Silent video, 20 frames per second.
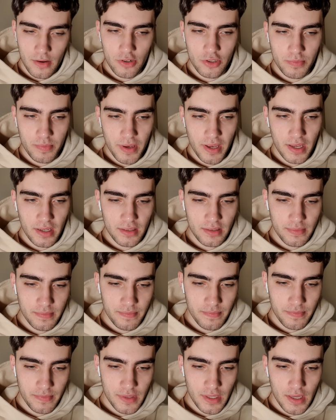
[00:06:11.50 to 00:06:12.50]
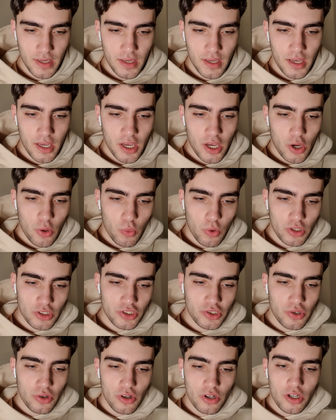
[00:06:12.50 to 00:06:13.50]
Respect.
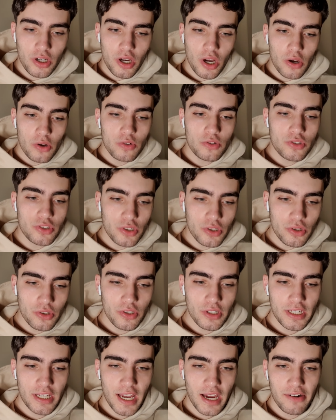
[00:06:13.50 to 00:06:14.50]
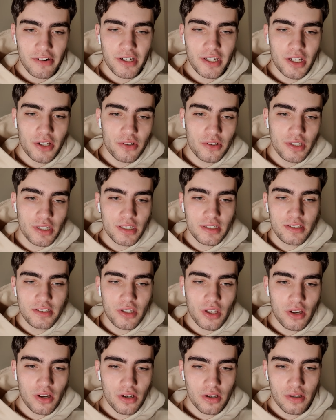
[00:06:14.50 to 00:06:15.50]
What's your go to karaoke
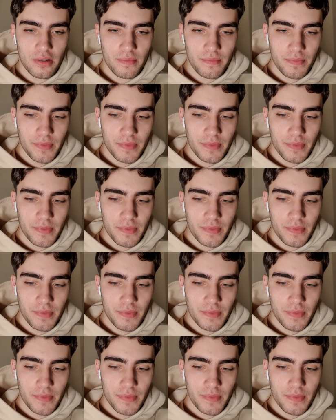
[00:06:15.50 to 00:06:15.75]
song?